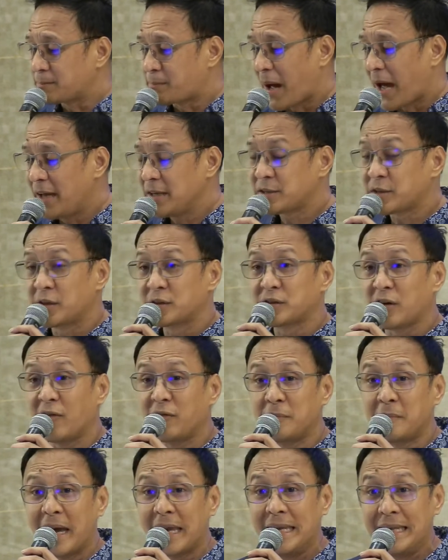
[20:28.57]

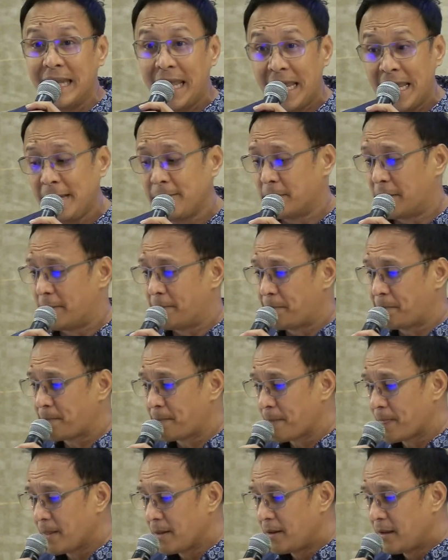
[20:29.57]
despisers of my
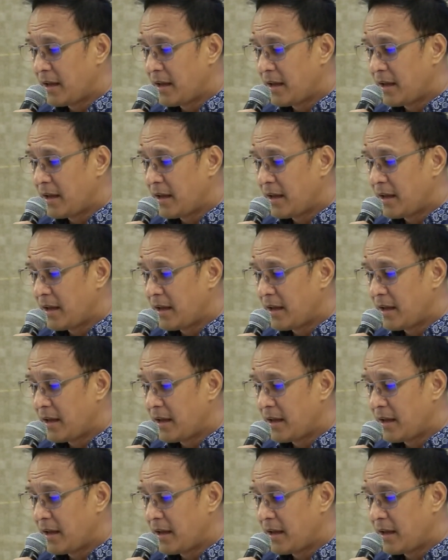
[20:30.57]
name.